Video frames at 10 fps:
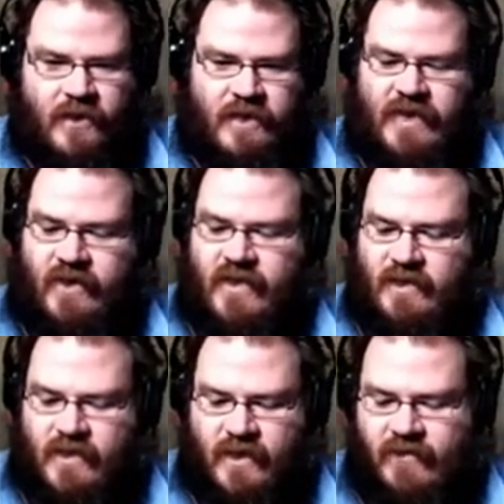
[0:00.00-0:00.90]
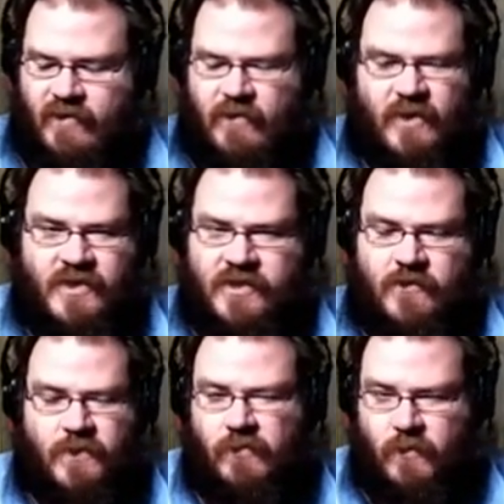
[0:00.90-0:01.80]
Now again, none of them are
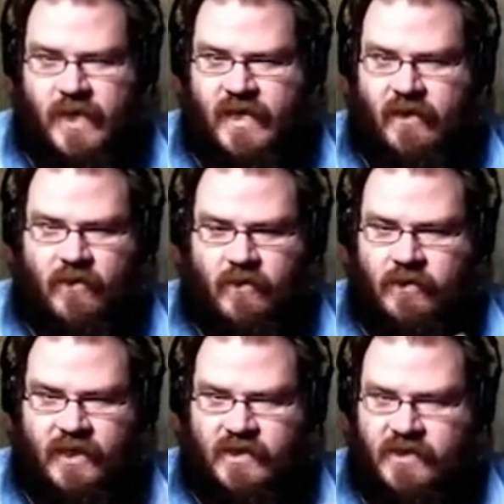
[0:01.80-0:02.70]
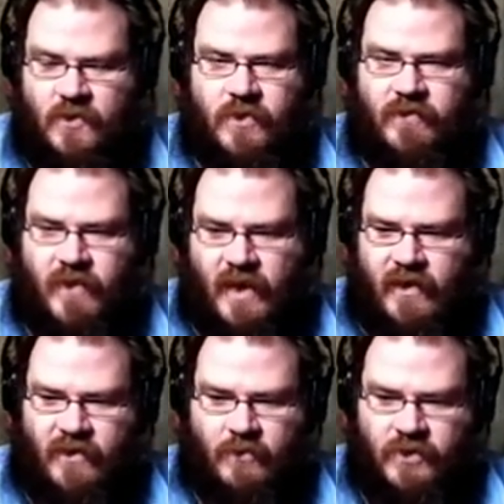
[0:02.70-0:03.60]
super rare or like super
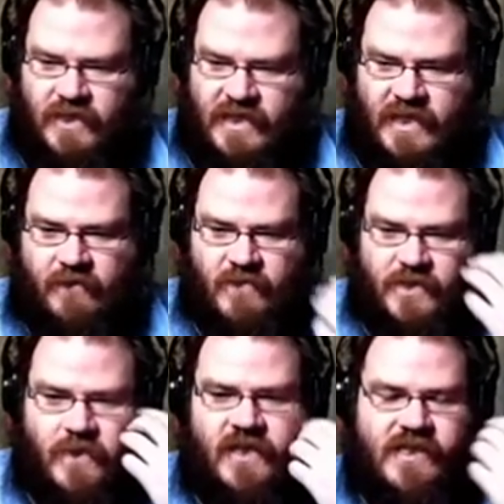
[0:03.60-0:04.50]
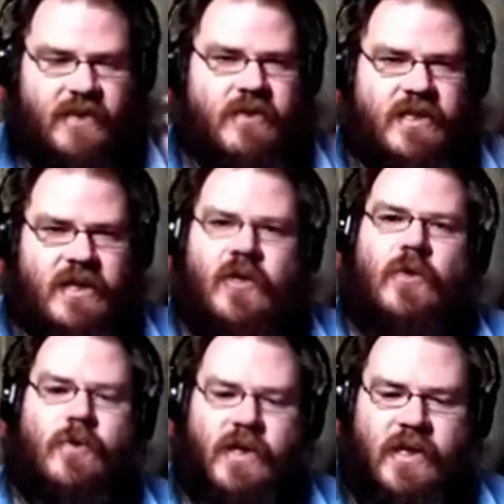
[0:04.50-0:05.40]
valuable games, because I would know